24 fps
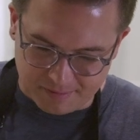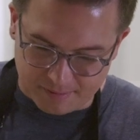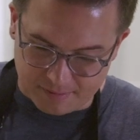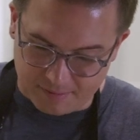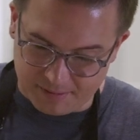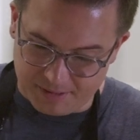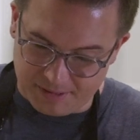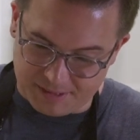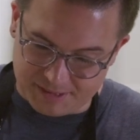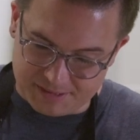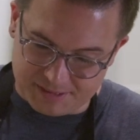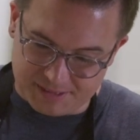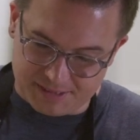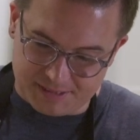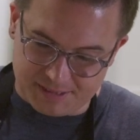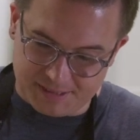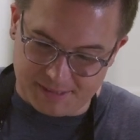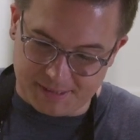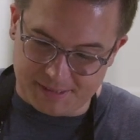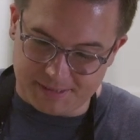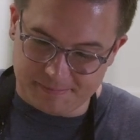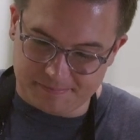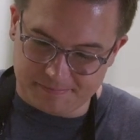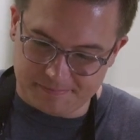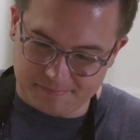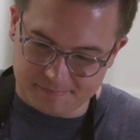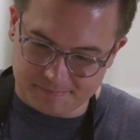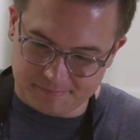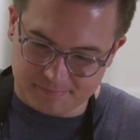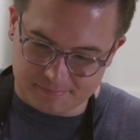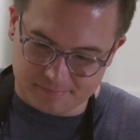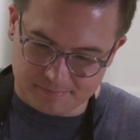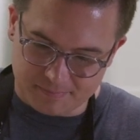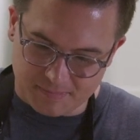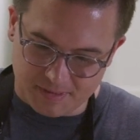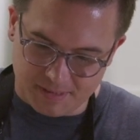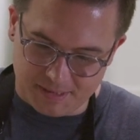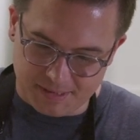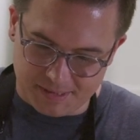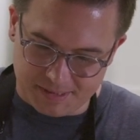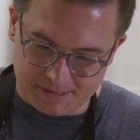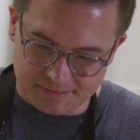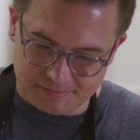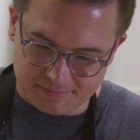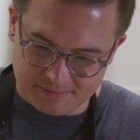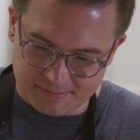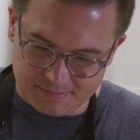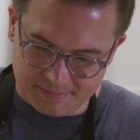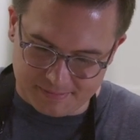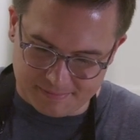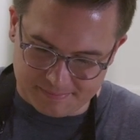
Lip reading: And you can see here,